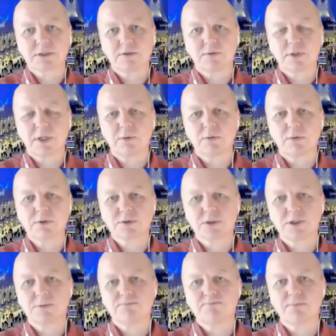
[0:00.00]
There was
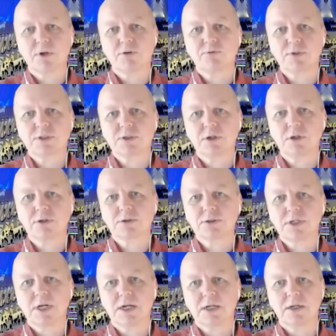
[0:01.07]
a research
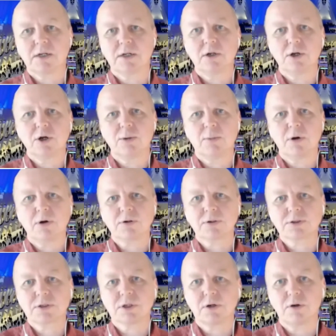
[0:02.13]
done
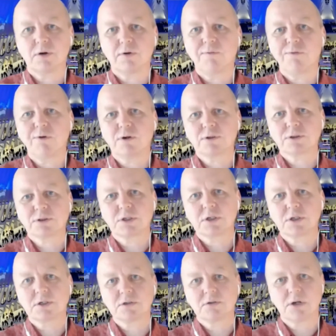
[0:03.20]
amongst first
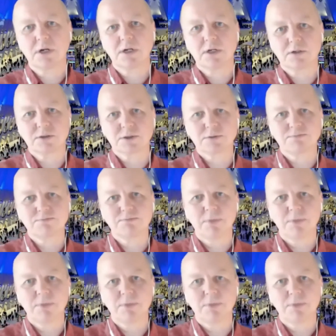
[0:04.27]
graders.